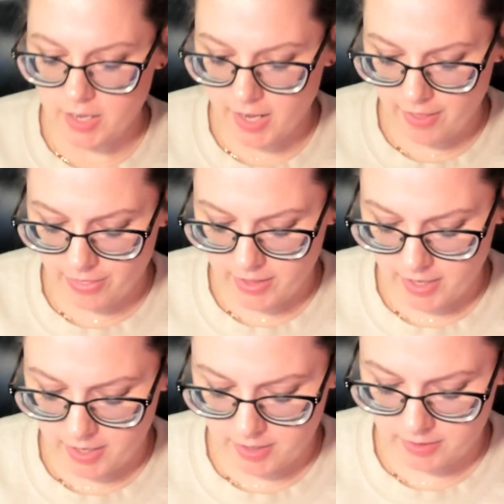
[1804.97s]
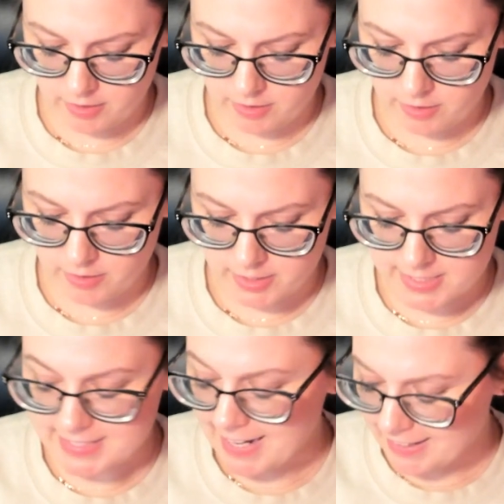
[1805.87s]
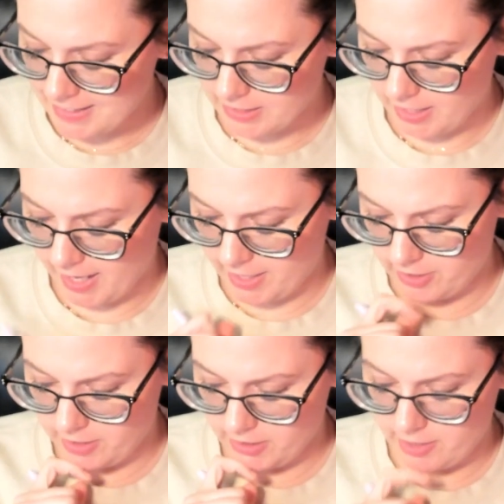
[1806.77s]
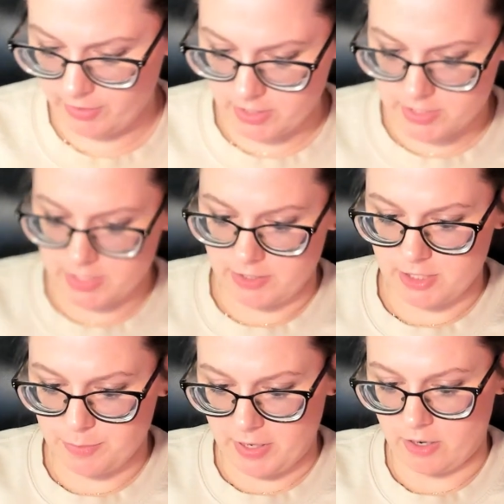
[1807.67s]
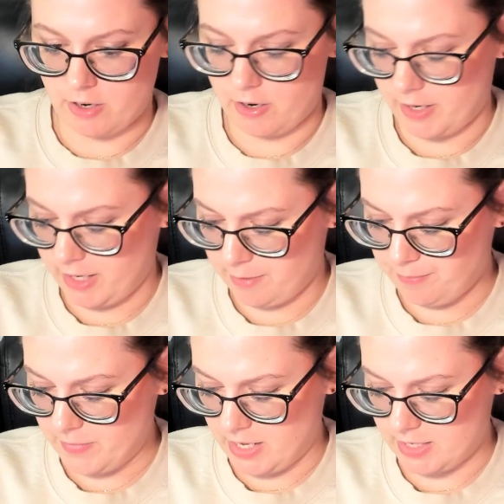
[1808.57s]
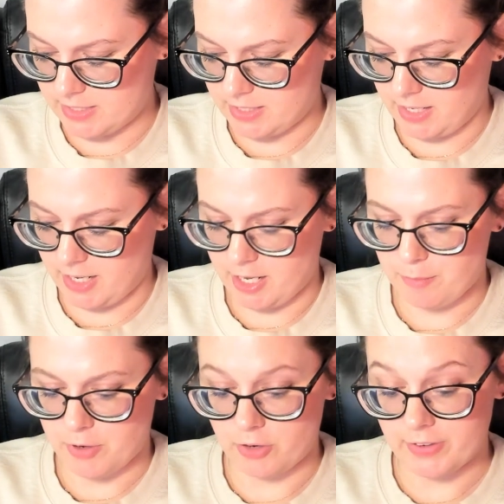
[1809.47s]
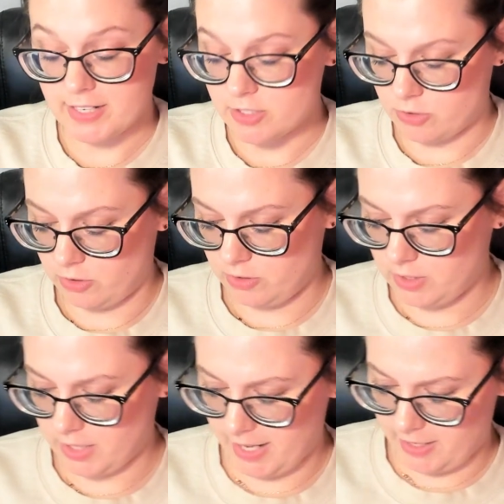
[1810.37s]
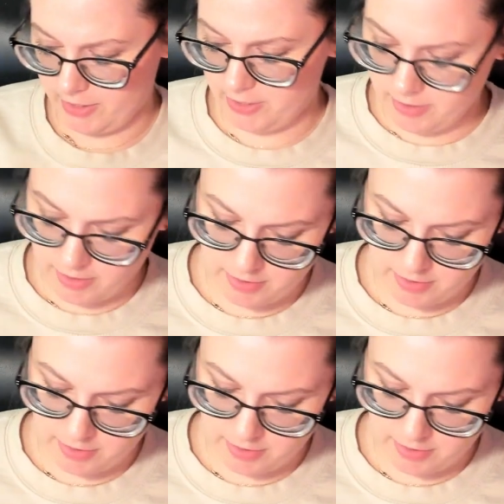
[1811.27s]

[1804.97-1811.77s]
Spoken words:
And then the second layer of our serous pericardium is the parietal layer